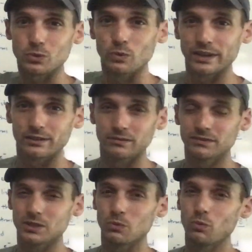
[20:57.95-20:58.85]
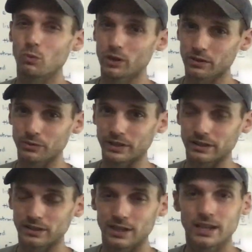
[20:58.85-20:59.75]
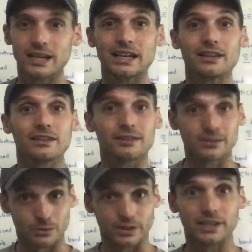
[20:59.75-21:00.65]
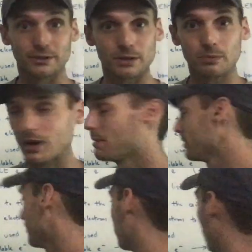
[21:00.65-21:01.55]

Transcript: 12 to work with. So here's a problem.